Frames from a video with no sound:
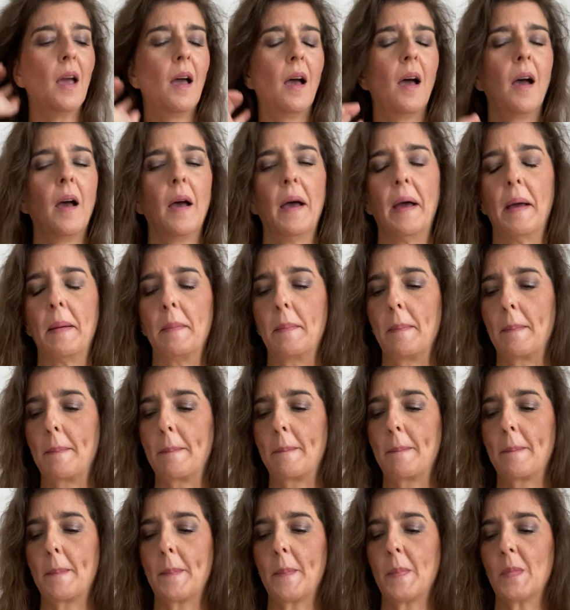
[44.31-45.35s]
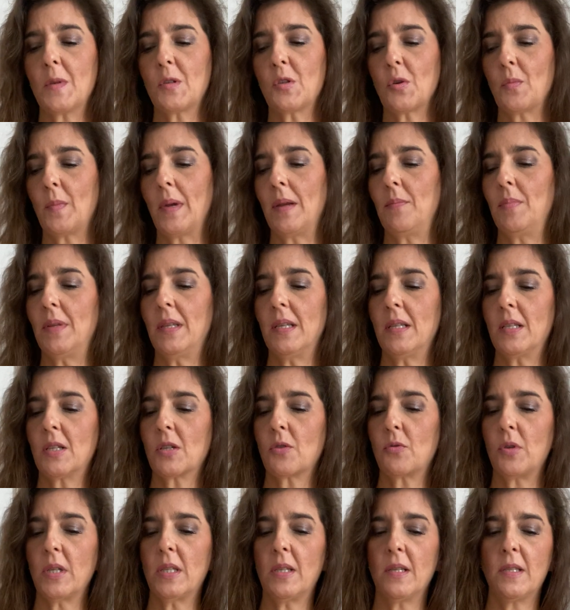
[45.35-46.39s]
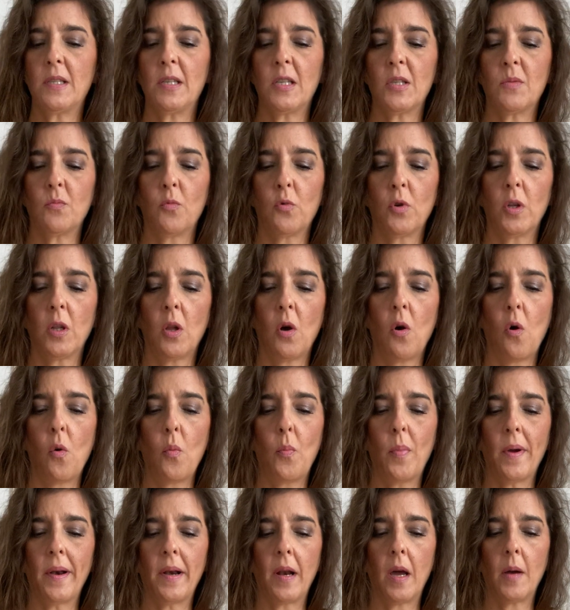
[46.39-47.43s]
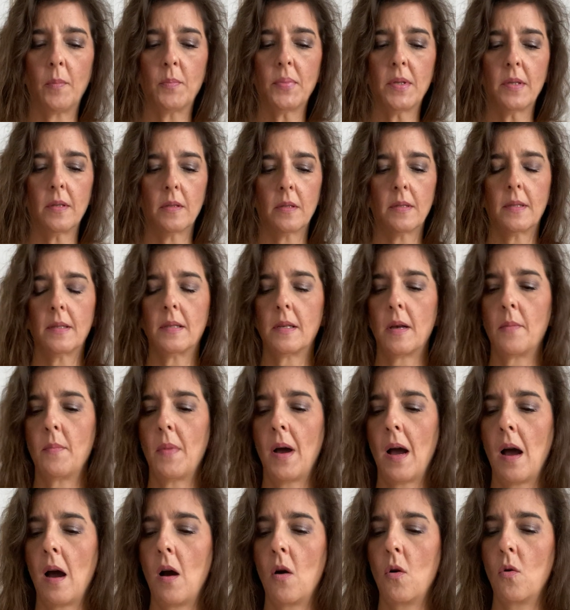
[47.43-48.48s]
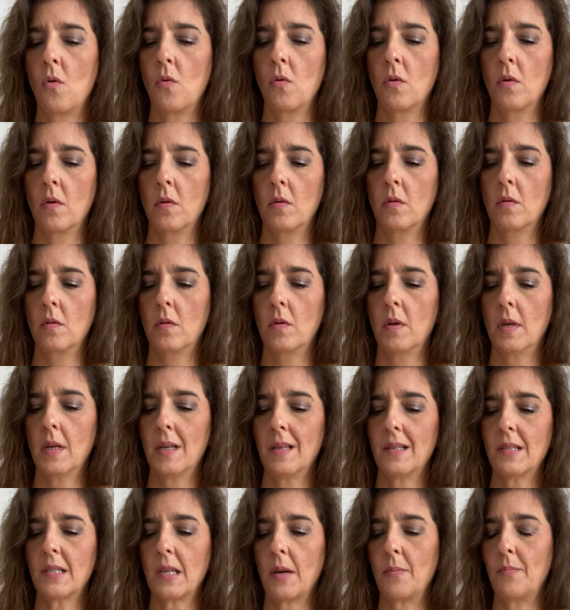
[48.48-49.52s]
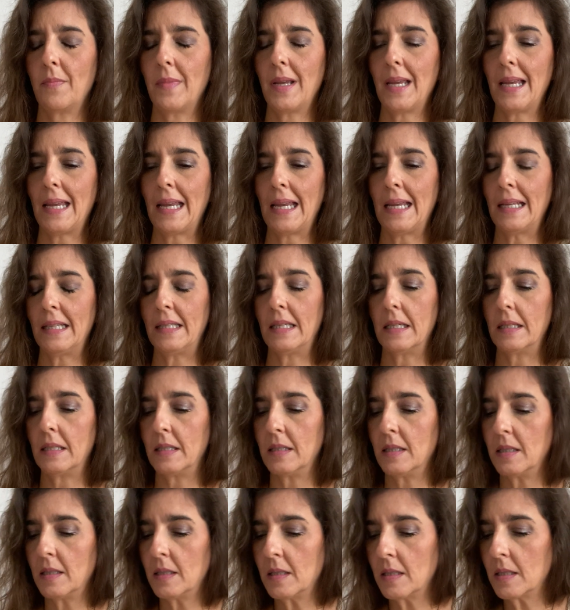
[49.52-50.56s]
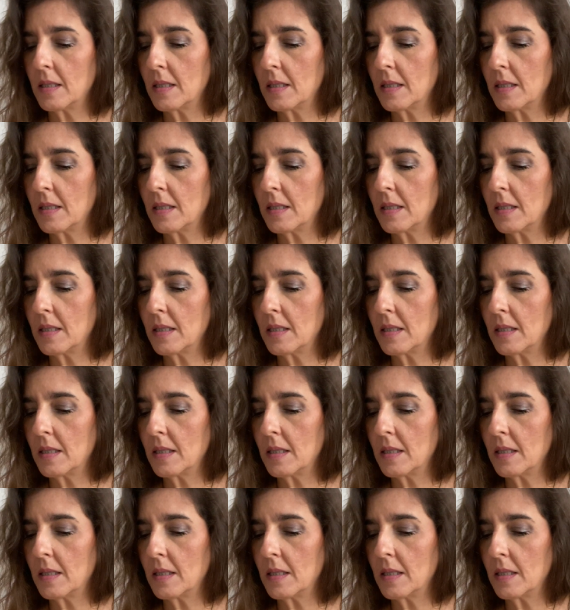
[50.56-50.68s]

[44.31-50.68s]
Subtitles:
Um, so maybe this criticism will open up somehow some hidden